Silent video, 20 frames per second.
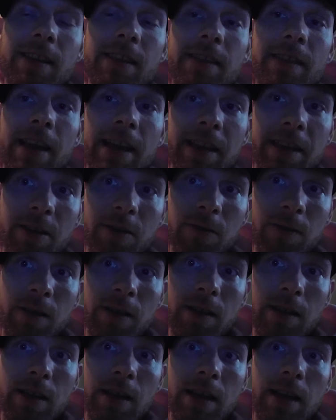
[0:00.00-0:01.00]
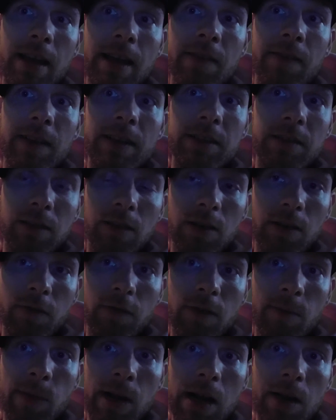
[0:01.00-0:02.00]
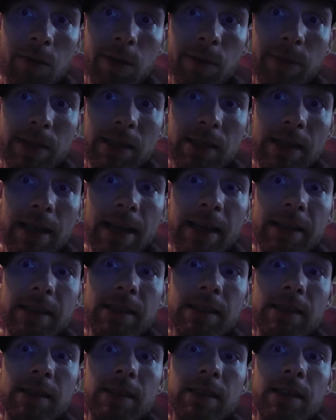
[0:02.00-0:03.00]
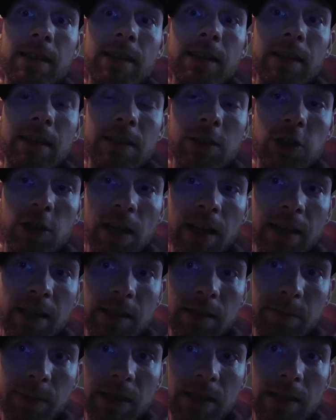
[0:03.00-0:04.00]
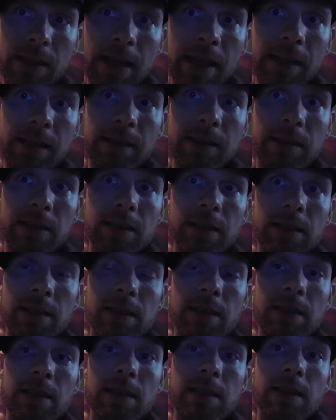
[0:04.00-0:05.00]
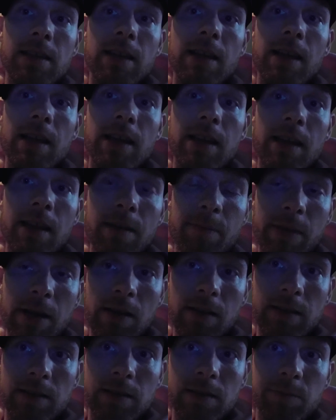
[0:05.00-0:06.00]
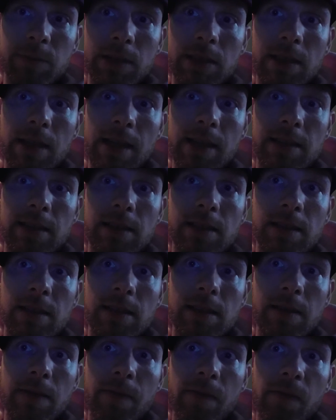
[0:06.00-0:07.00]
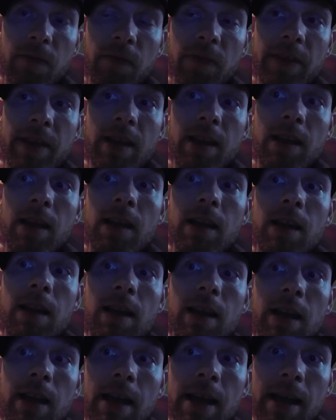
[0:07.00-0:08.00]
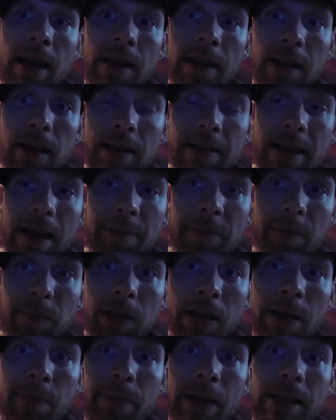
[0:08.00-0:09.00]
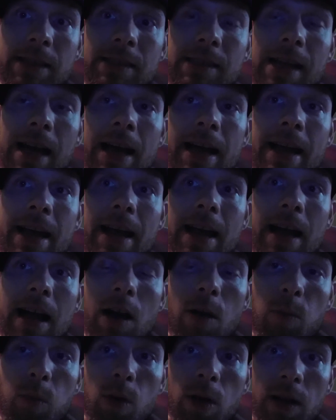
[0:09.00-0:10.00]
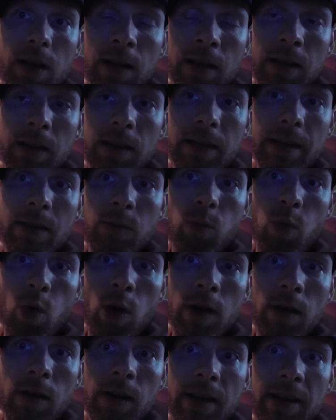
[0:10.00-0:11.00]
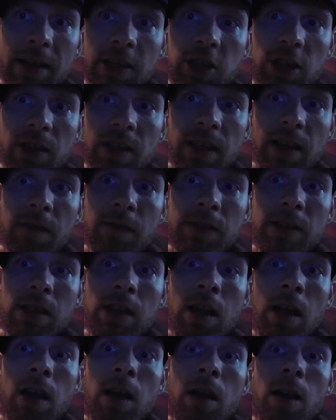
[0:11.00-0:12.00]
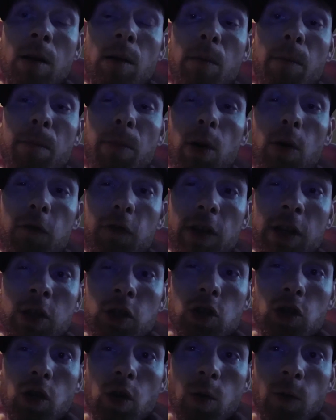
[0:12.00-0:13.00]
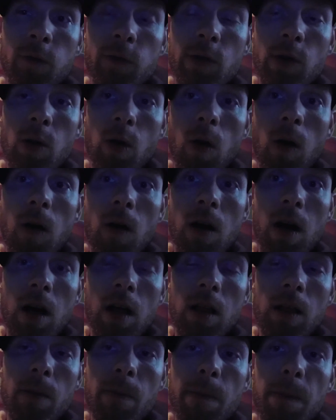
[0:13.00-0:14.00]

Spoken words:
Thank you, and let's learn from our mistakes, China's mistakes, and America's mistakes. And adopt a plant-based diet, help work on clean water initiatives, birth control for all,